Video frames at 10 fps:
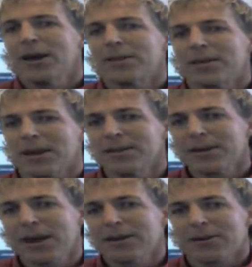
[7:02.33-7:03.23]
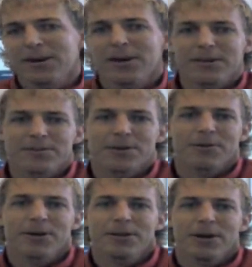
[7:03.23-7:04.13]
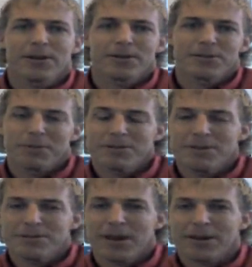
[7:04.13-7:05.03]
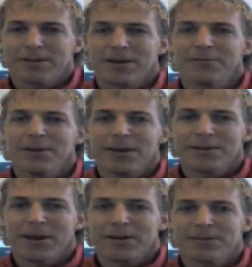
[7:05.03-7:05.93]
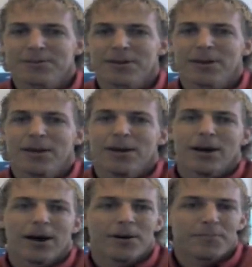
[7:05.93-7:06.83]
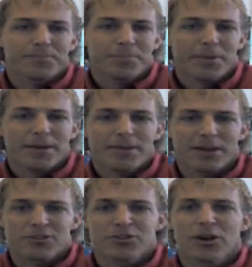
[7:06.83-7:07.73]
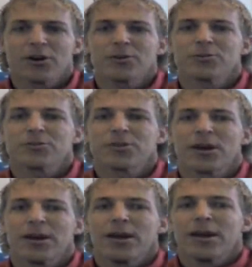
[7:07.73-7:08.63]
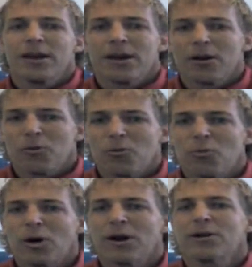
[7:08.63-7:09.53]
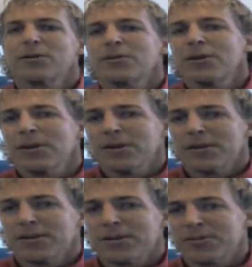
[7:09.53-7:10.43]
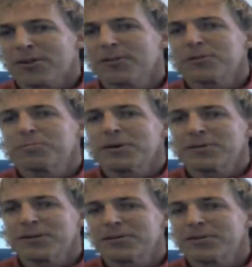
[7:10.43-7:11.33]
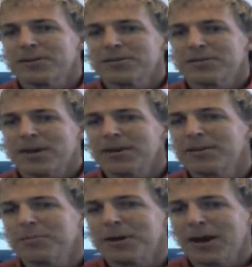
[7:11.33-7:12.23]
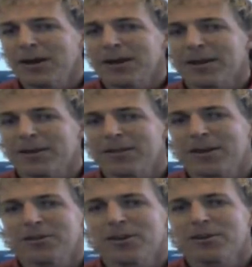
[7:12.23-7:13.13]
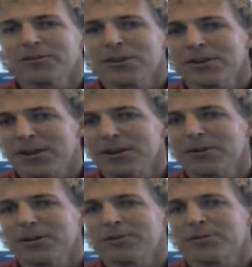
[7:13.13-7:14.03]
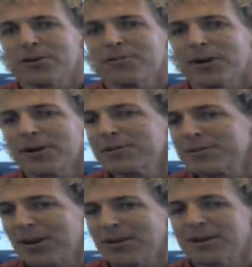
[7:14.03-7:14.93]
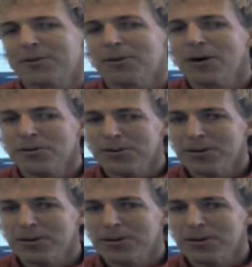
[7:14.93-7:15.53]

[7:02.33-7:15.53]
And the indicator I like to zero in on is the Business Activity Index that shows where the service businesses tend to be heading, and they're continuing to show very steady growth.